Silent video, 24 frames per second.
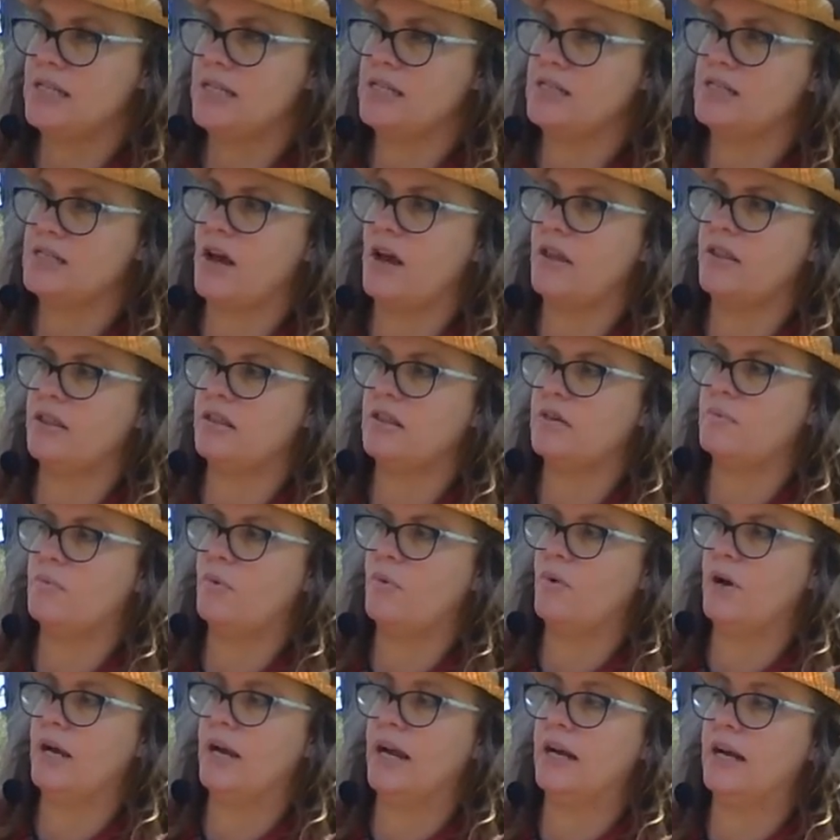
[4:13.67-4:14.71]
he saw that the
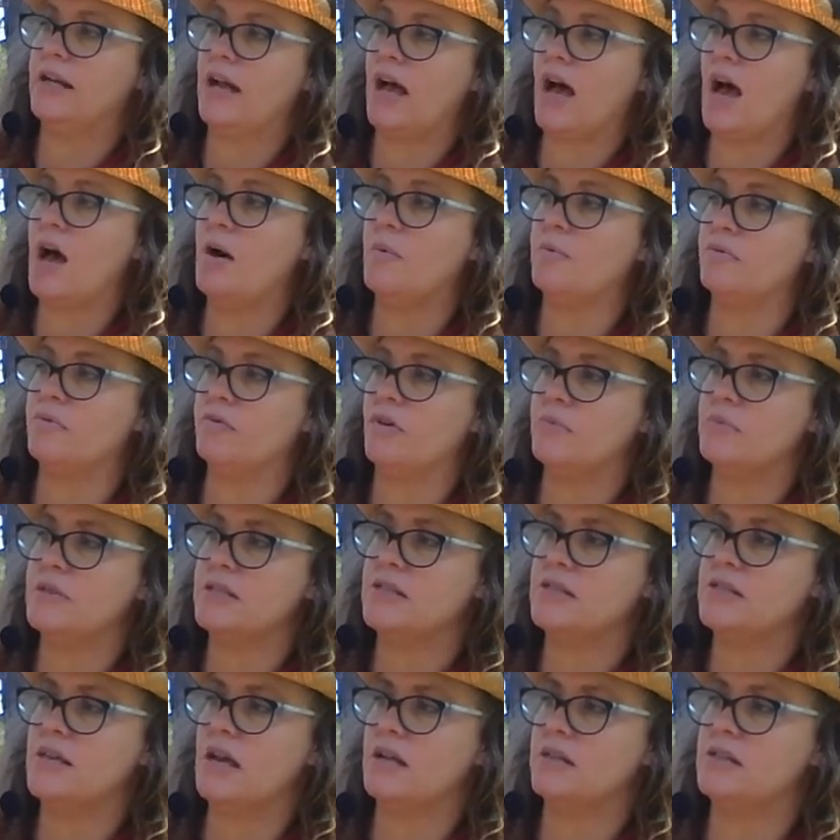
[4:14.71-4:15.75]
boy had come from the
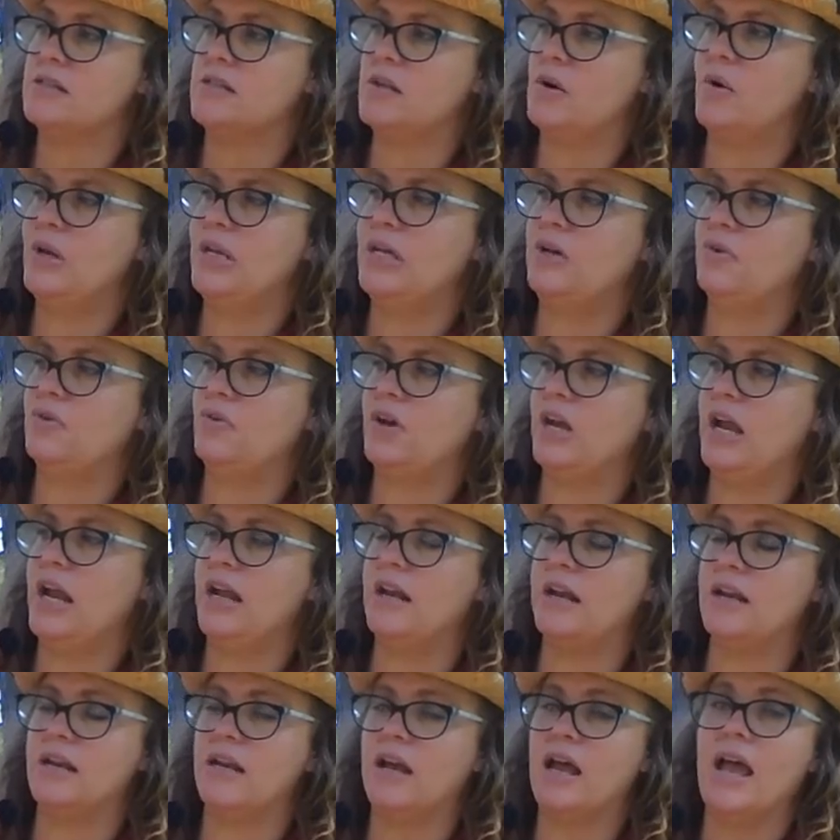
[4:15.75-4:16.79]
sun, so he
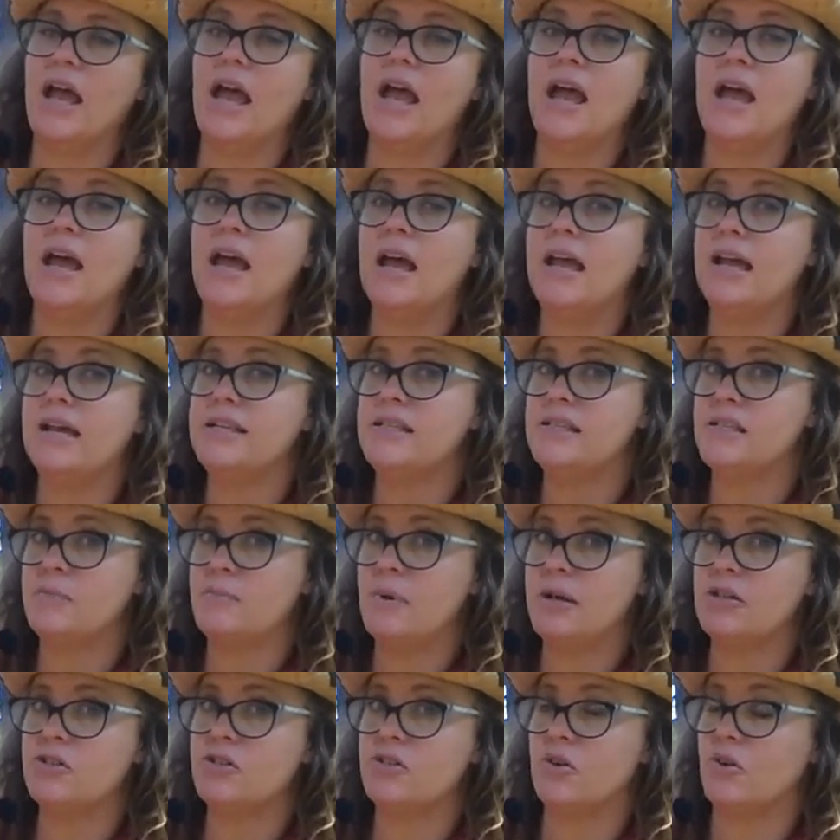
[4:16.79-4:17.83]
created a
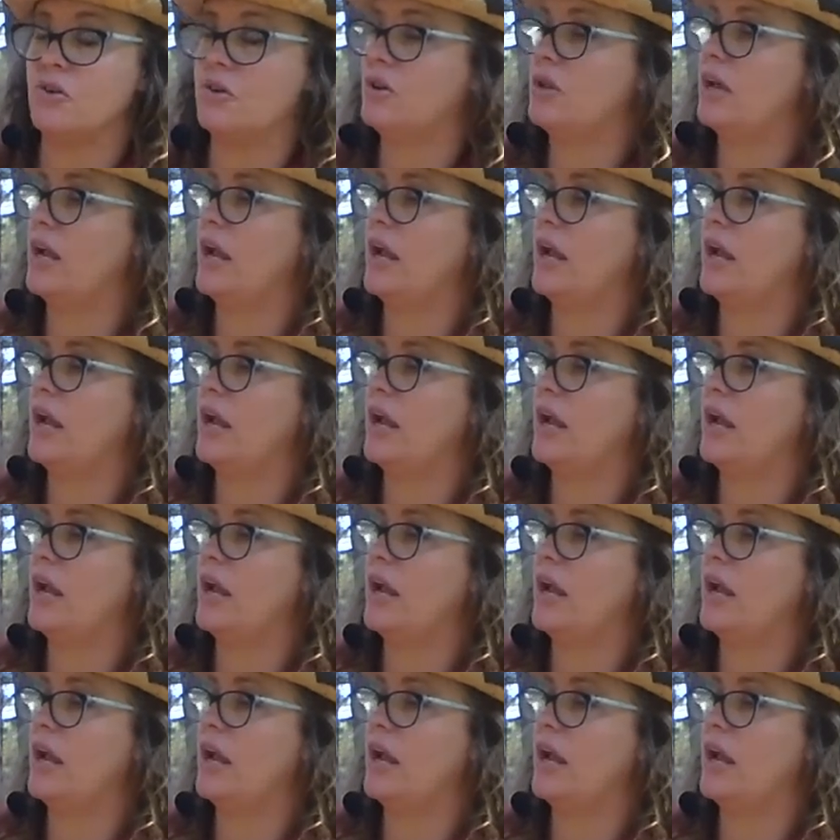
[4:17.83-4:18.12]
special